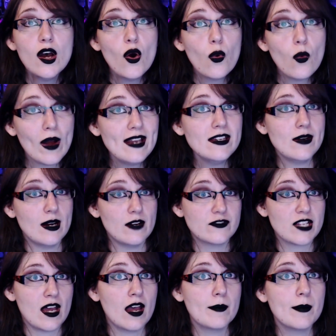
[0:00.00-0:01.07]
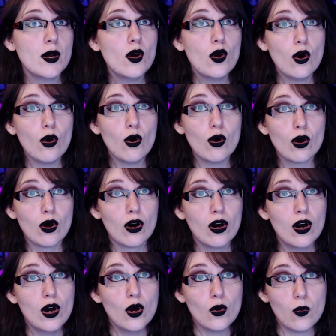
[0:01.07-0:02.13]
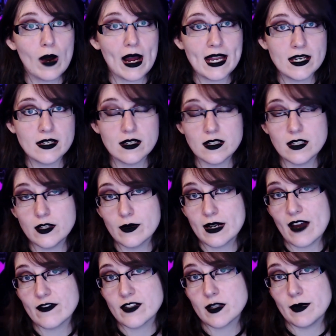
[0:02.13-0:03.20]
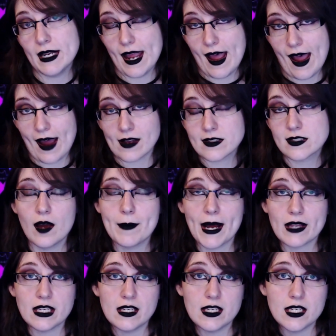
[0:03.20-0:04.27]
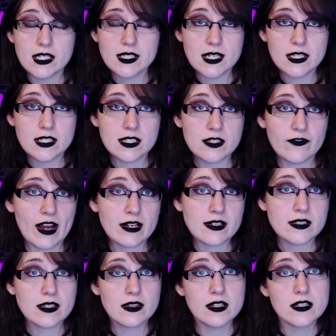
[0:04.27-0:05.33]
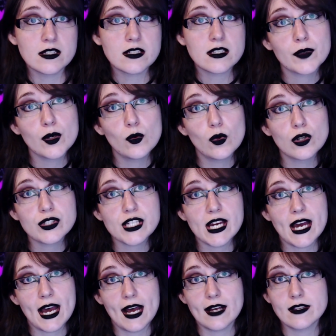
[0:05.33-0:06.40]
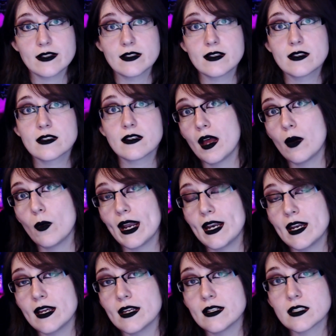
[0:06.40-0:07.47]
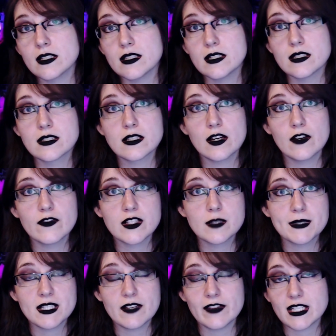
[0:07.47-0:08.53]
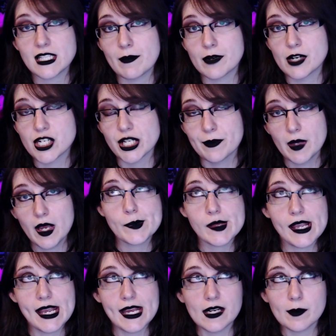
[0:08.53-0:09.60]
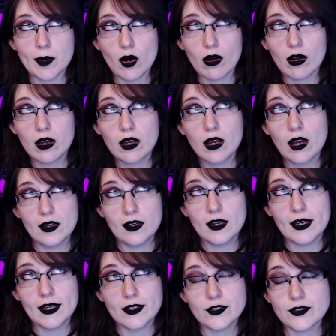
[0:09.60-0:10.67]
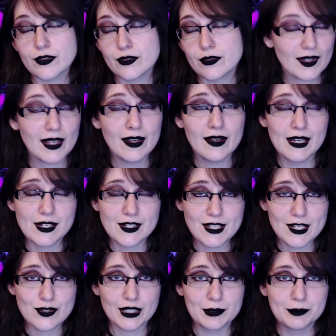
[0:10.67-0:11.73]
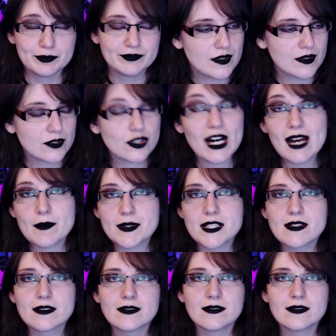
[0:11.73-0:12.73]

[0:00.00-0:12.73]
when you have time, or when you inevitably get asked about the status effects that water has when it is of a specific temperature in a bog, and etc. Traps.